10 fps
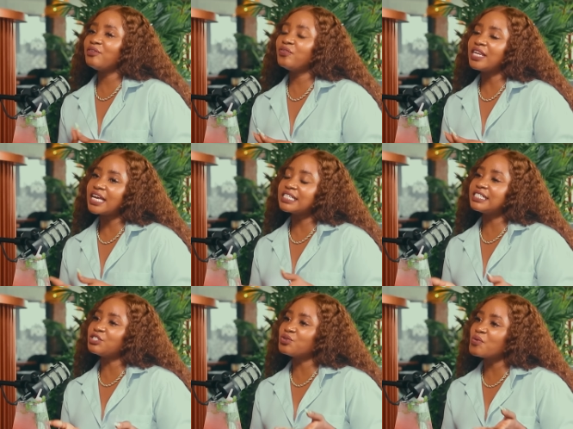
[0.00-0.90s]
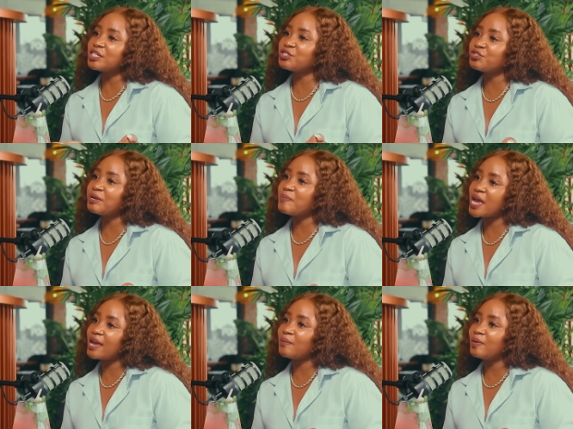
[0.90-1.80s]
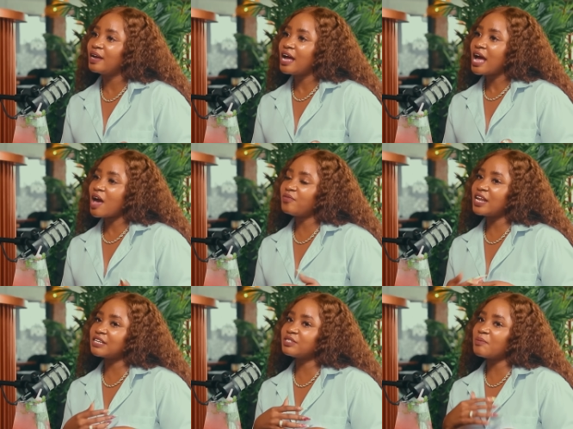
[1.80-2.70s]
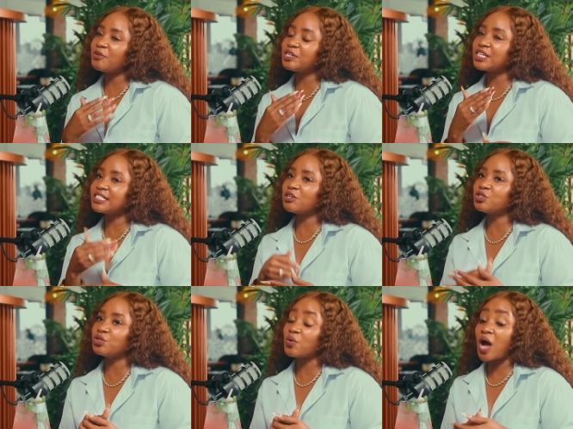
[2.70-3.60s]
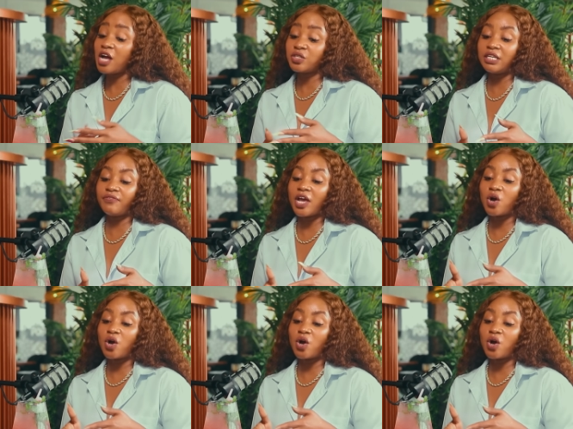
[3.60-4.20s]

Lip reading: I feel like it's a two-way street, babe. I feel like if someone reaches out to you, actually, if I